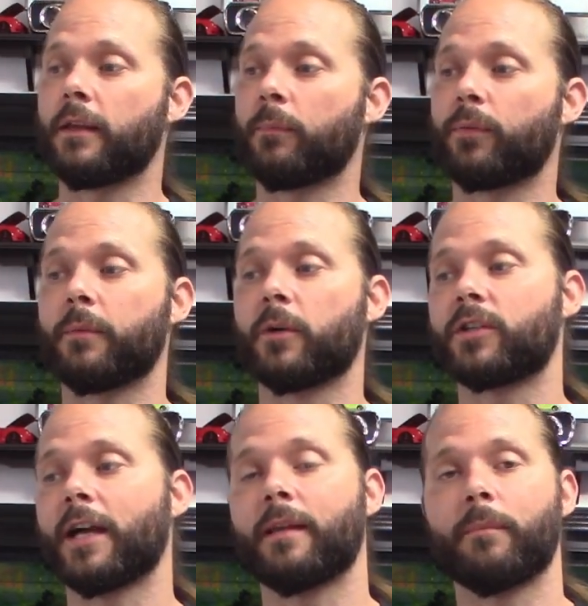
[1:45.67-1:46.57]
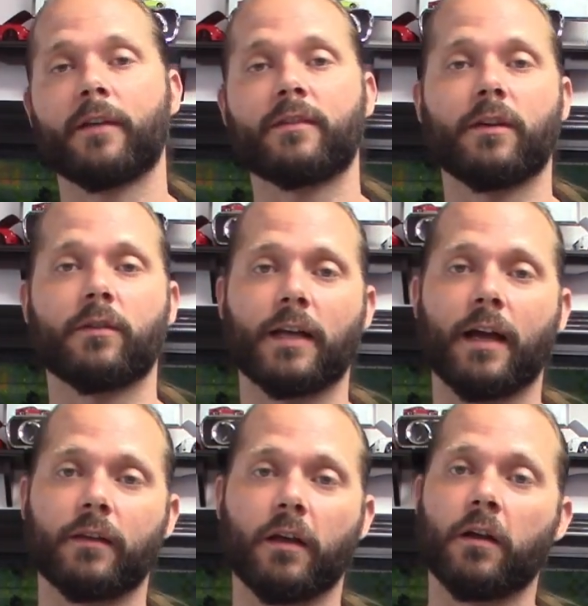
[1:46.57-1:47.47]
they pretty much got the best deals
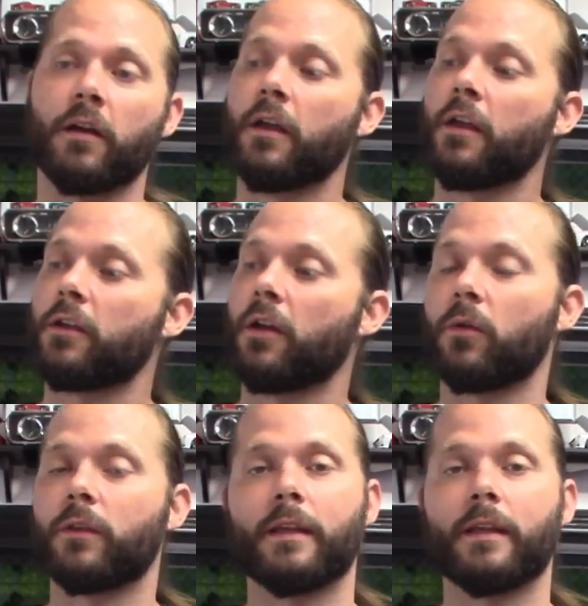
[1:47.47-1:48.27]
out there. You know,